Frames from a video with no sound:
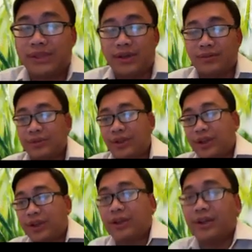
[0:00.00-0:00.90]
so
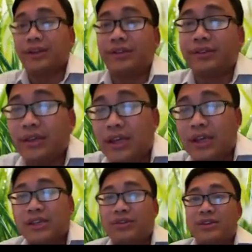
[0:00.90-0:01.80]
here it is.
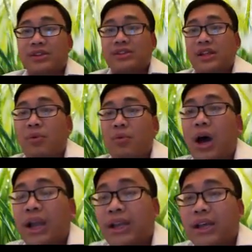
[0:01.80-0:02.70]
So this is number
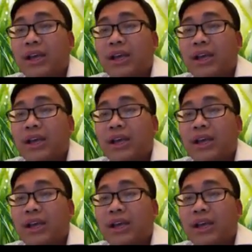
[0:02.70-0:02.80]
one.